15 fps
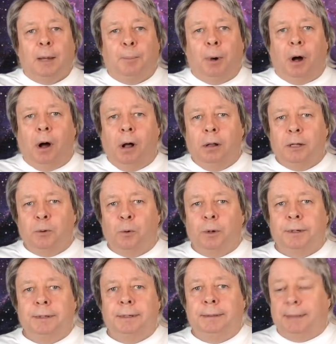But
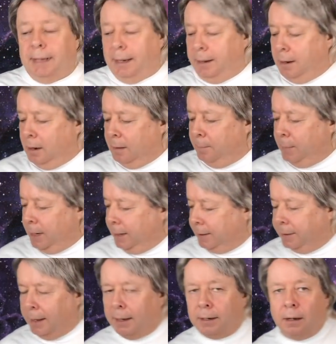Hollywood cannot make
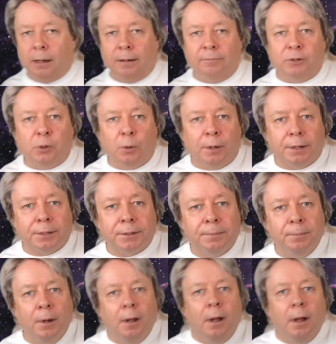that kind of choice.